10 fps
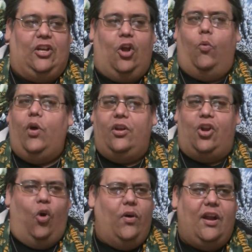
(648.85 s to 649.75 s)
No
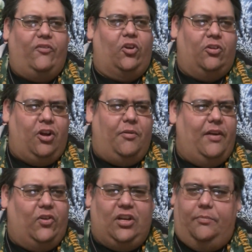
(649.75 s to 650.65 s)
one
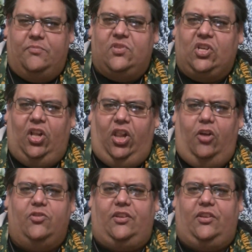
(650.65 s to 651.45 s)
ever comes close